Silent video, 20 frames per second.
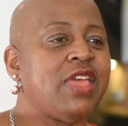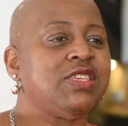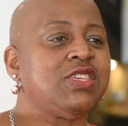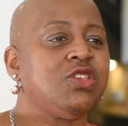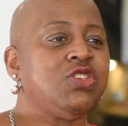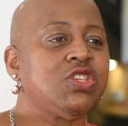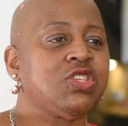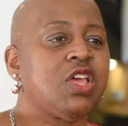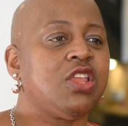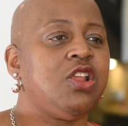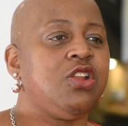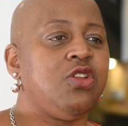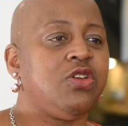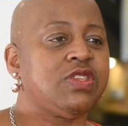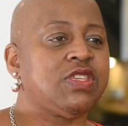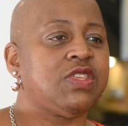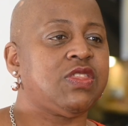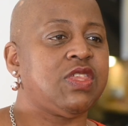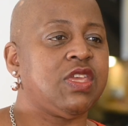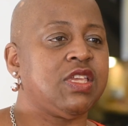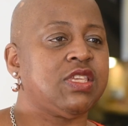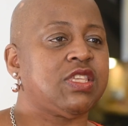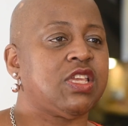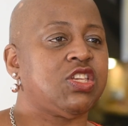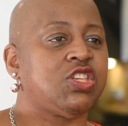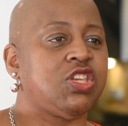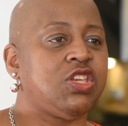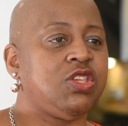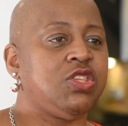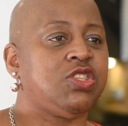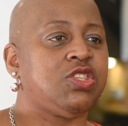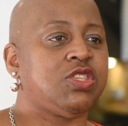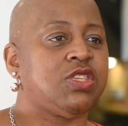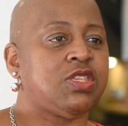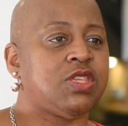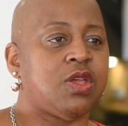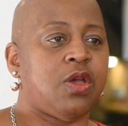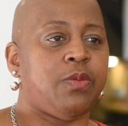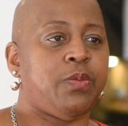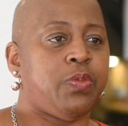know, and so just kind of lots of things that she
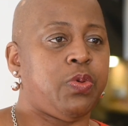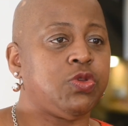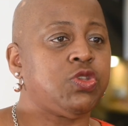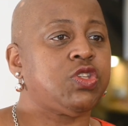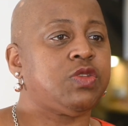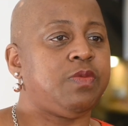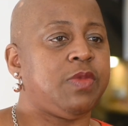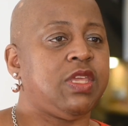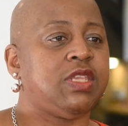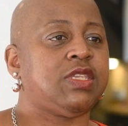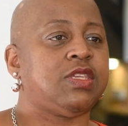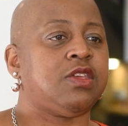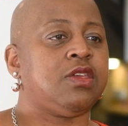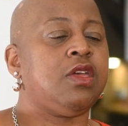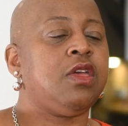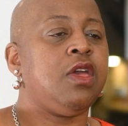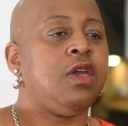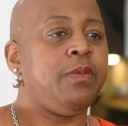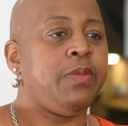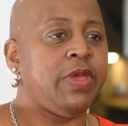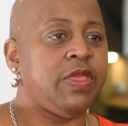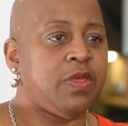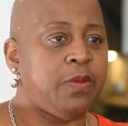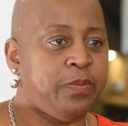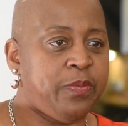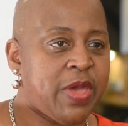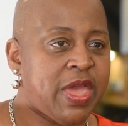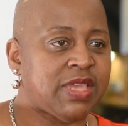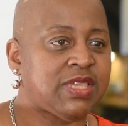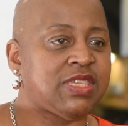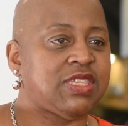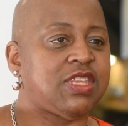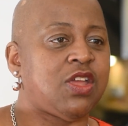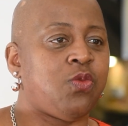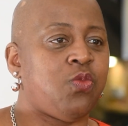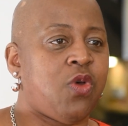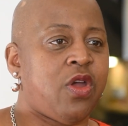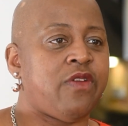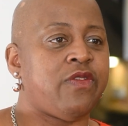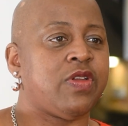pushed me to be the best
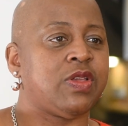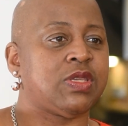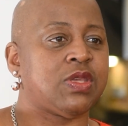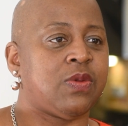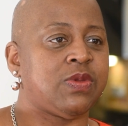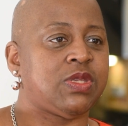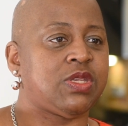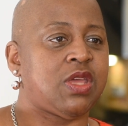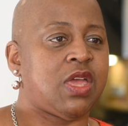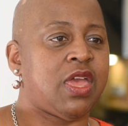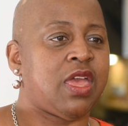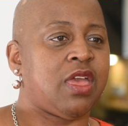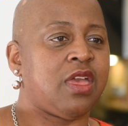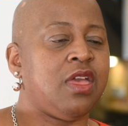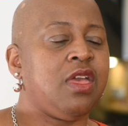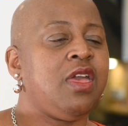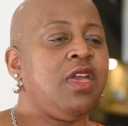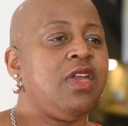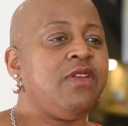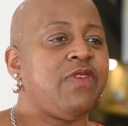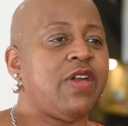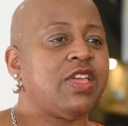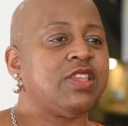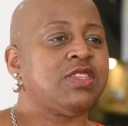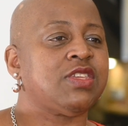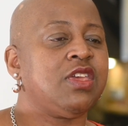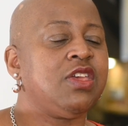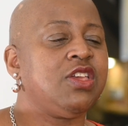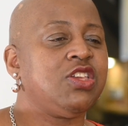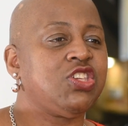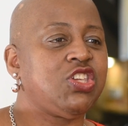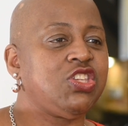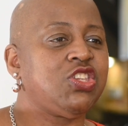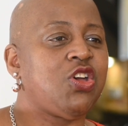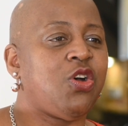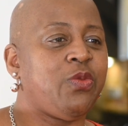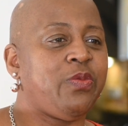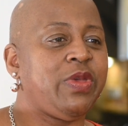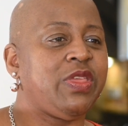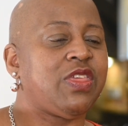at whatever it is I was doing. In fact, she
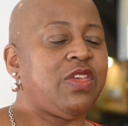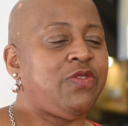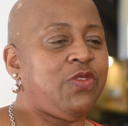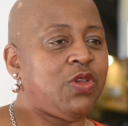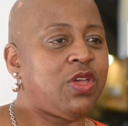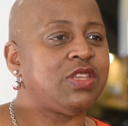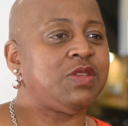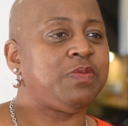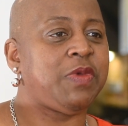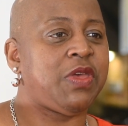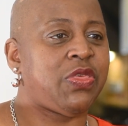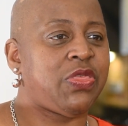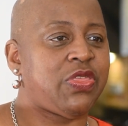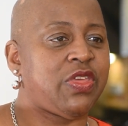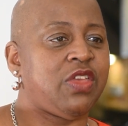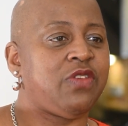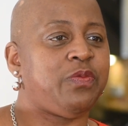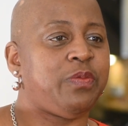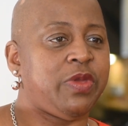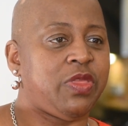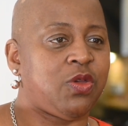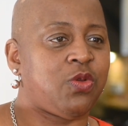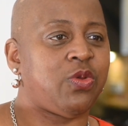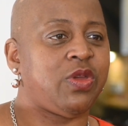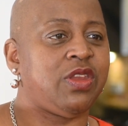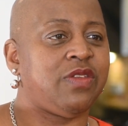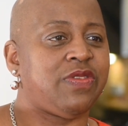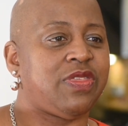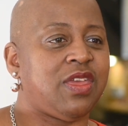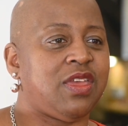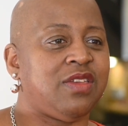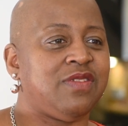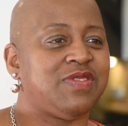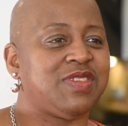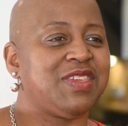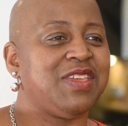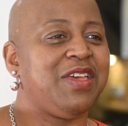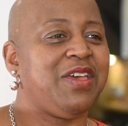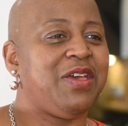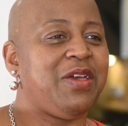told me that if you're going to be a thief, be the queen of
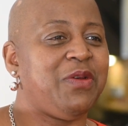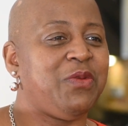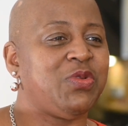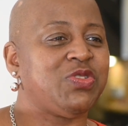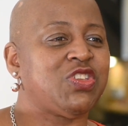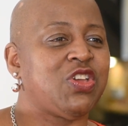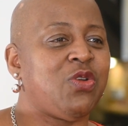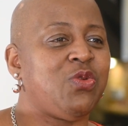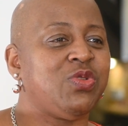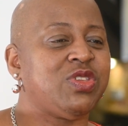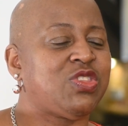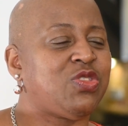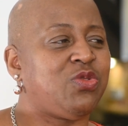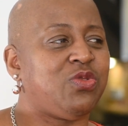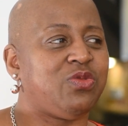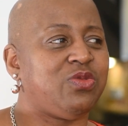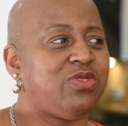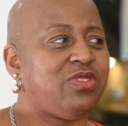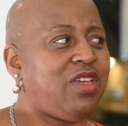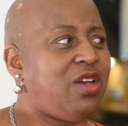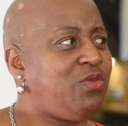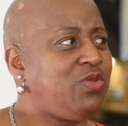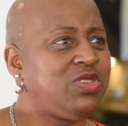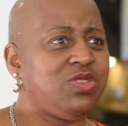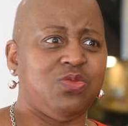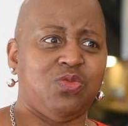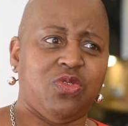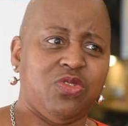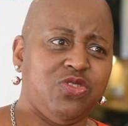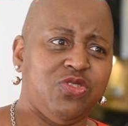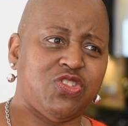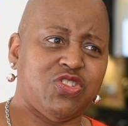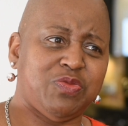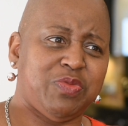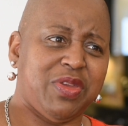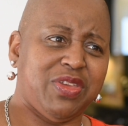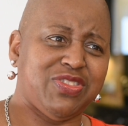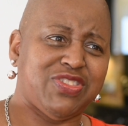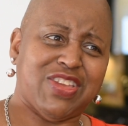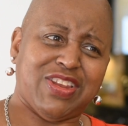thieves. Which I always thought, that wasn't should
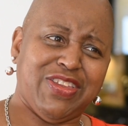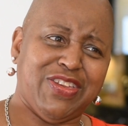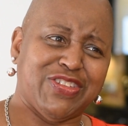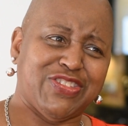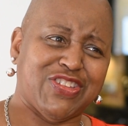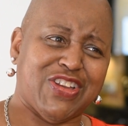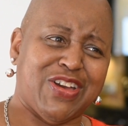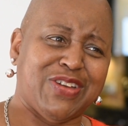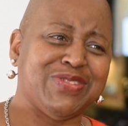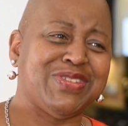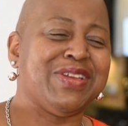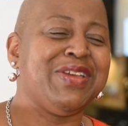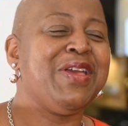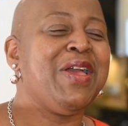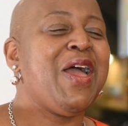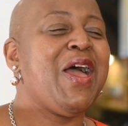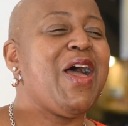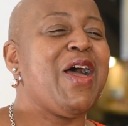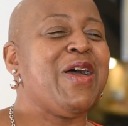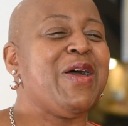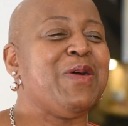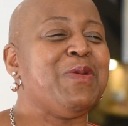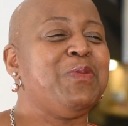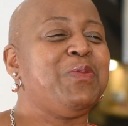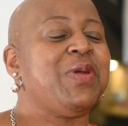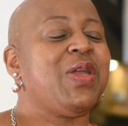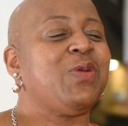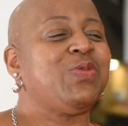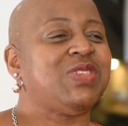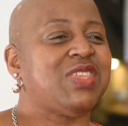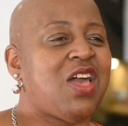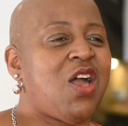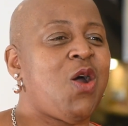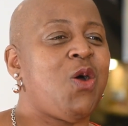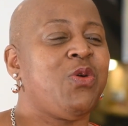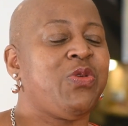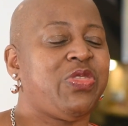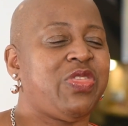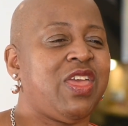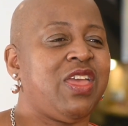be telling a child. but it was that
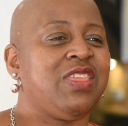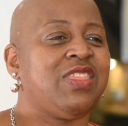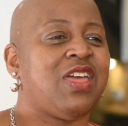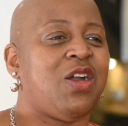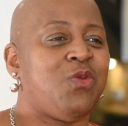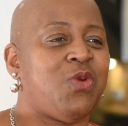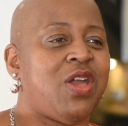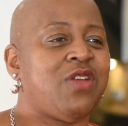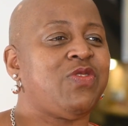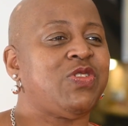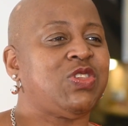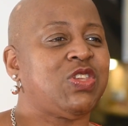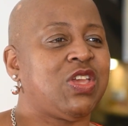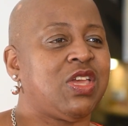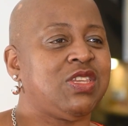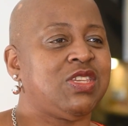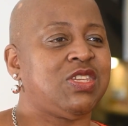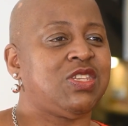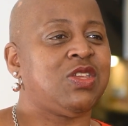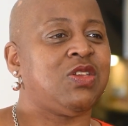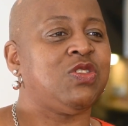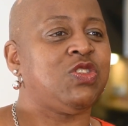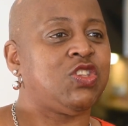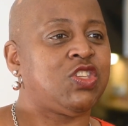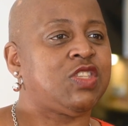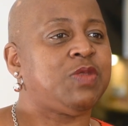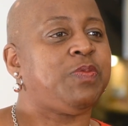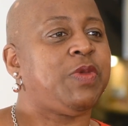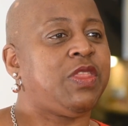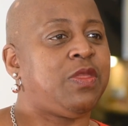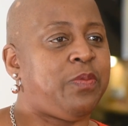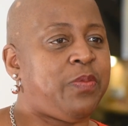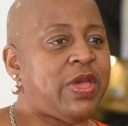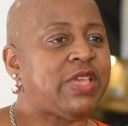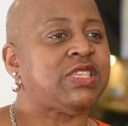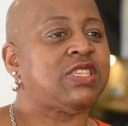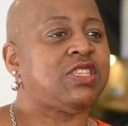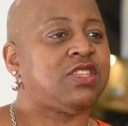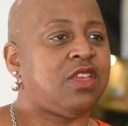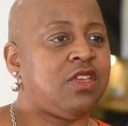whole thing that whatever you're going to do, just be the
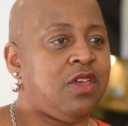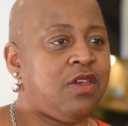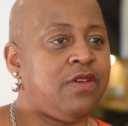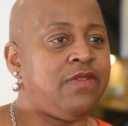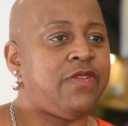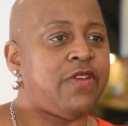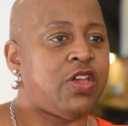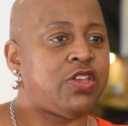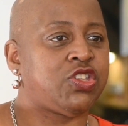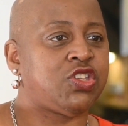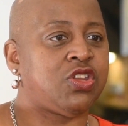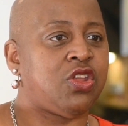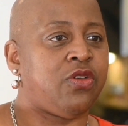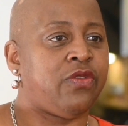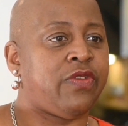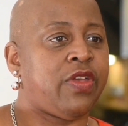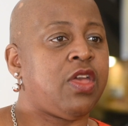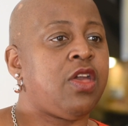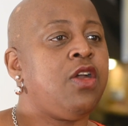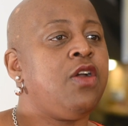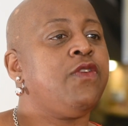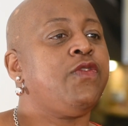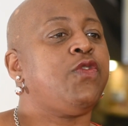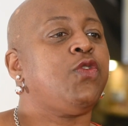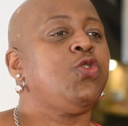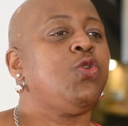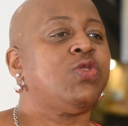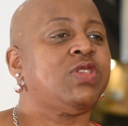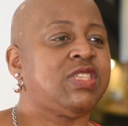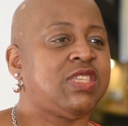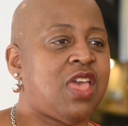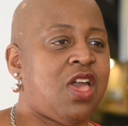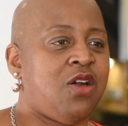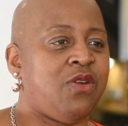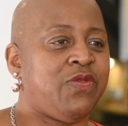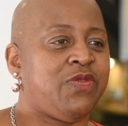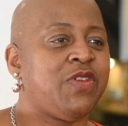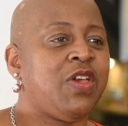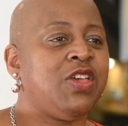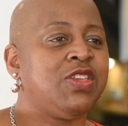best version of it for
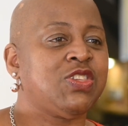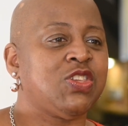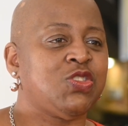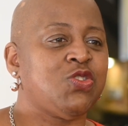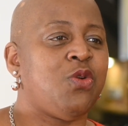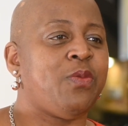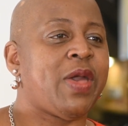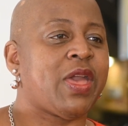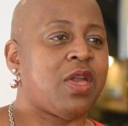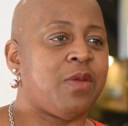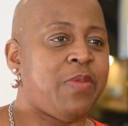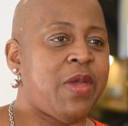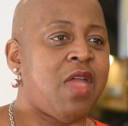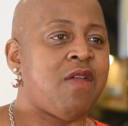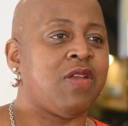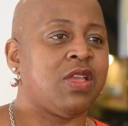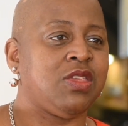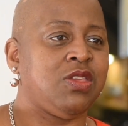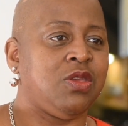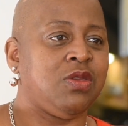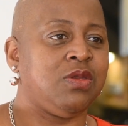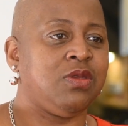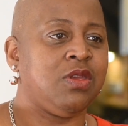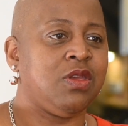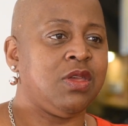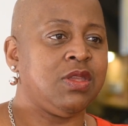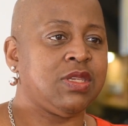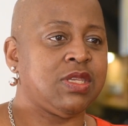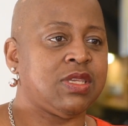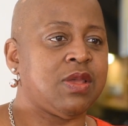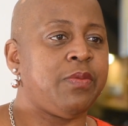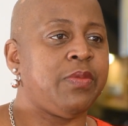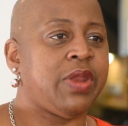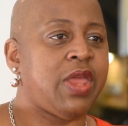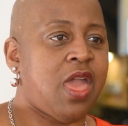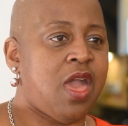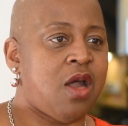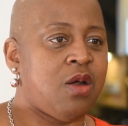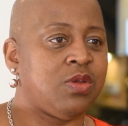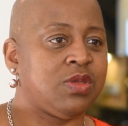yourself. So it's not about comparing you to
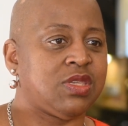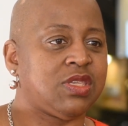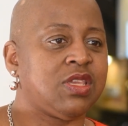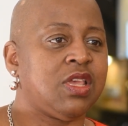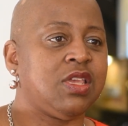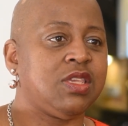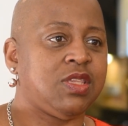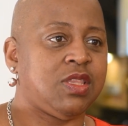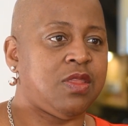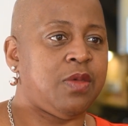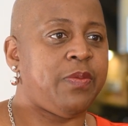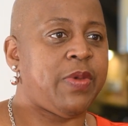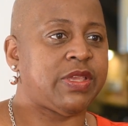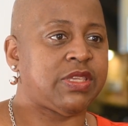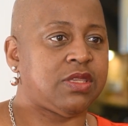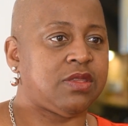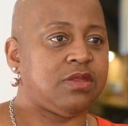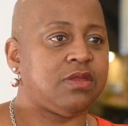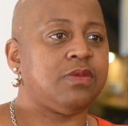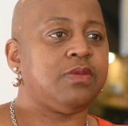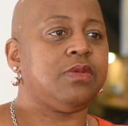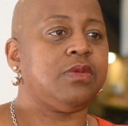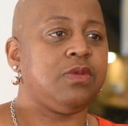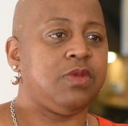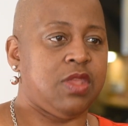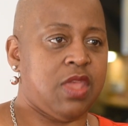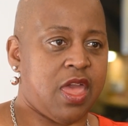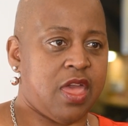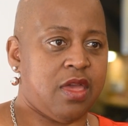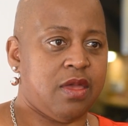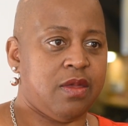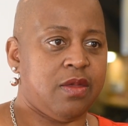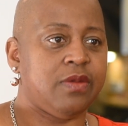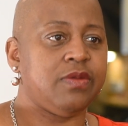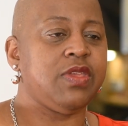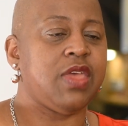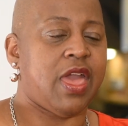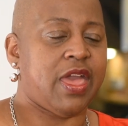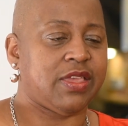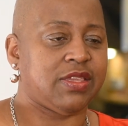somebody else. Be the best version of
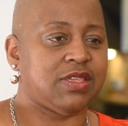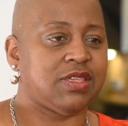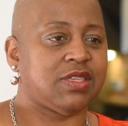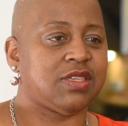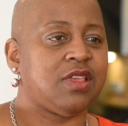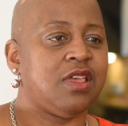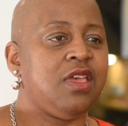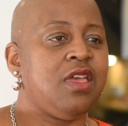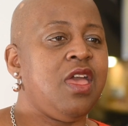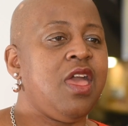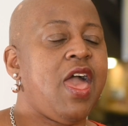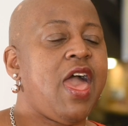yourself, absolutely.